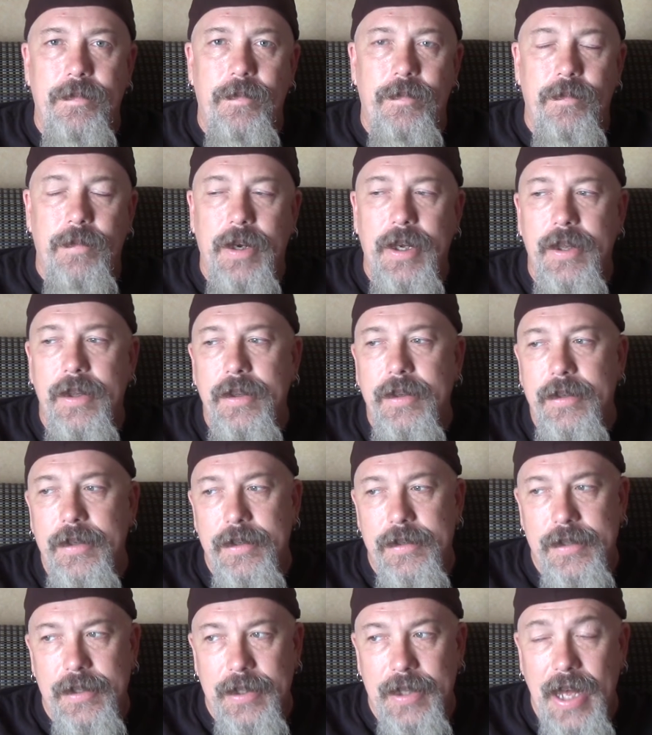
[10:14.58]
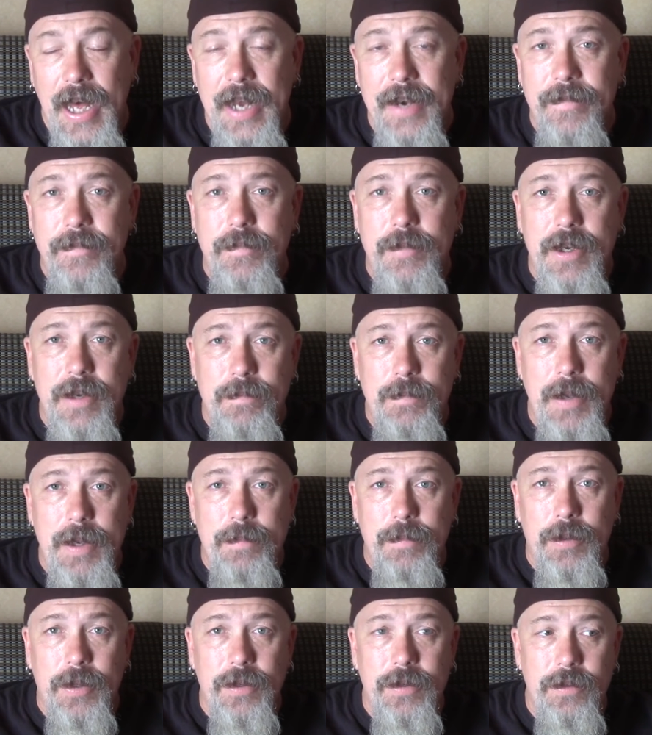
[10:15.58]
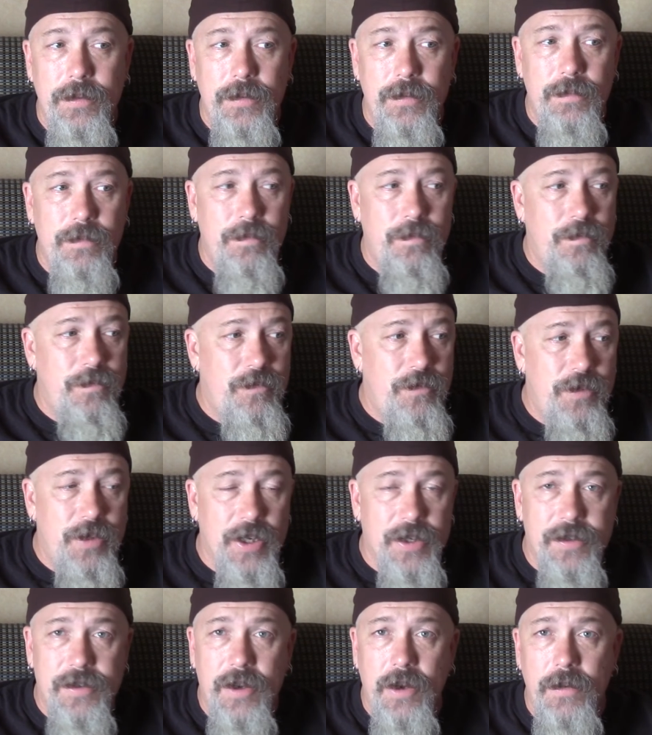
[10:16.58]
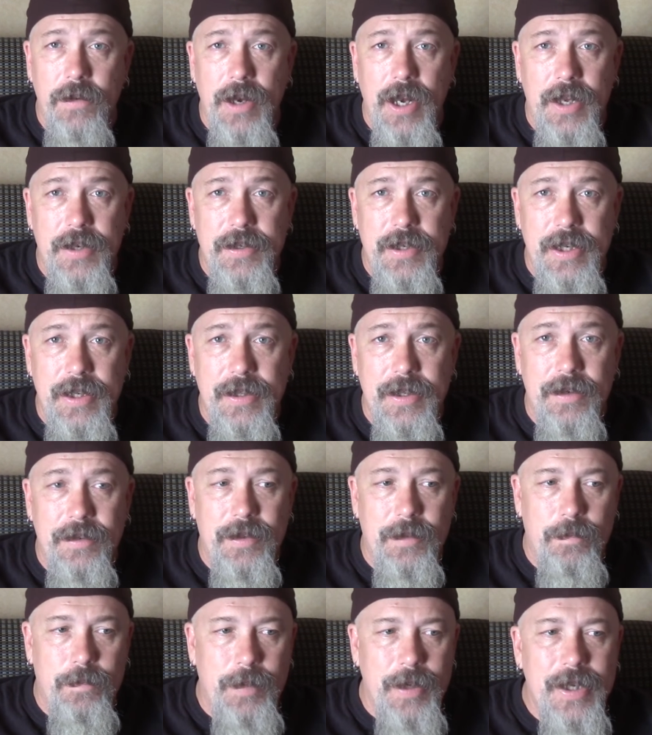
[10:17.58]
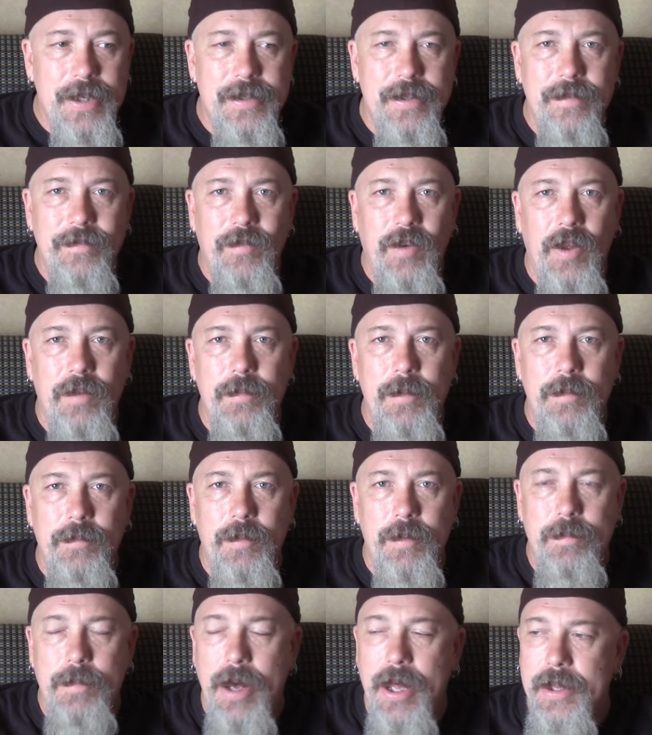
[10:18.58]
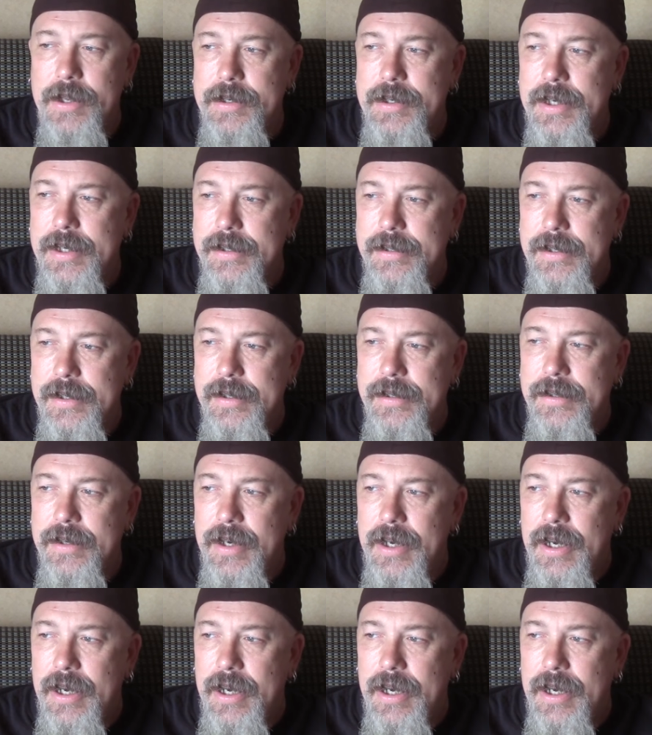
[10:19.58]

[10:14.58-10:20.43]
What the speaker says: Well, there's a lot of people who just go hunting. Their biggest involvement with politics is